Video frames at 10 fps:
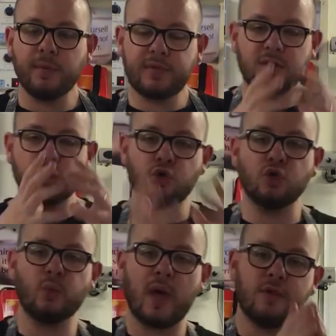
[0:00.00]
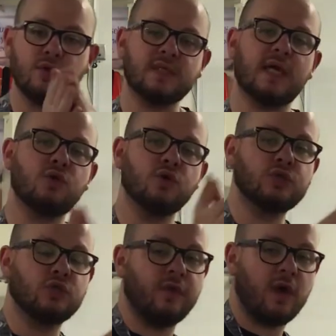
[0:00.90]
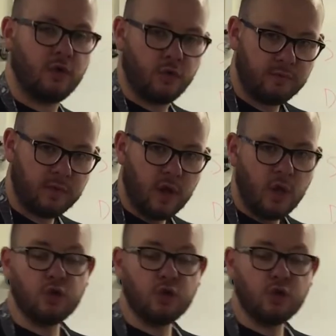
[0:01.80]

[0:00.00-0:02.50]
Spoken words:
but that's a good way when you take your stuff home.